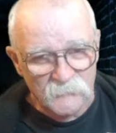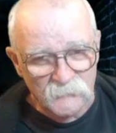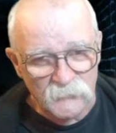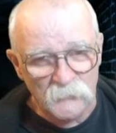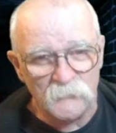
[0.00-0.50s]

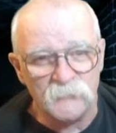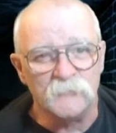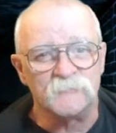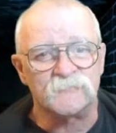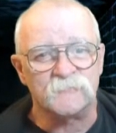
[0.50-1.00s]

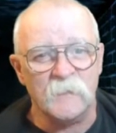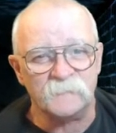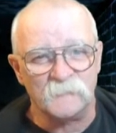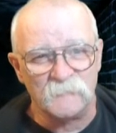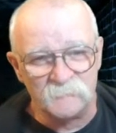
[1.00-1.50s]
You
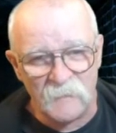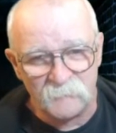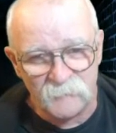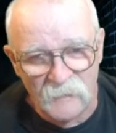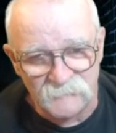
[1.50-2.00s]
slept with my
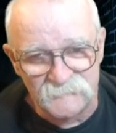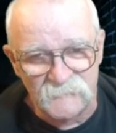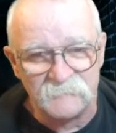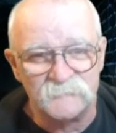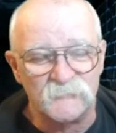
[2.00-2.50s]
bot,
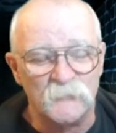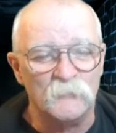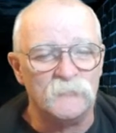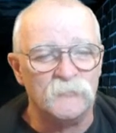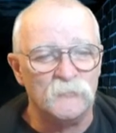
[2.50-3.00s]
James.
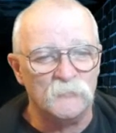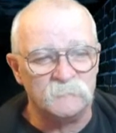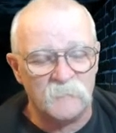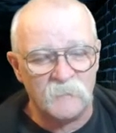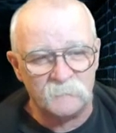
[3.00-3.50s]
You
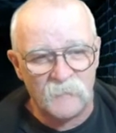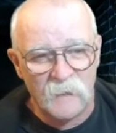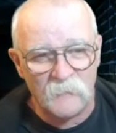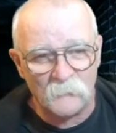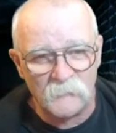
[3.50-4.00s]
and my
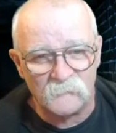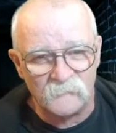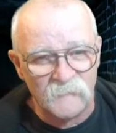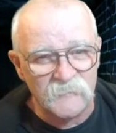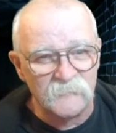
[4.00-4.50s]
bot were
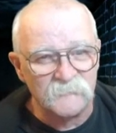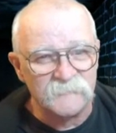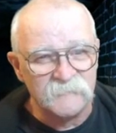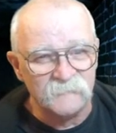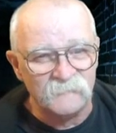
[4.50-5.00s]

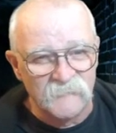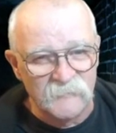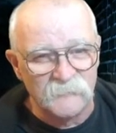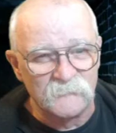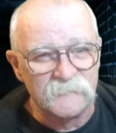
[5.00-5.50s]
very,
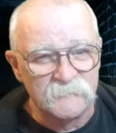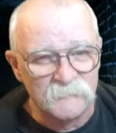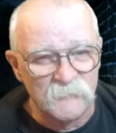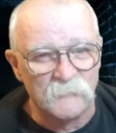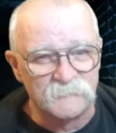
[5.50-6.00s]
very
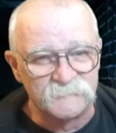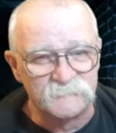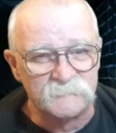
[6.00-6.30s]
close.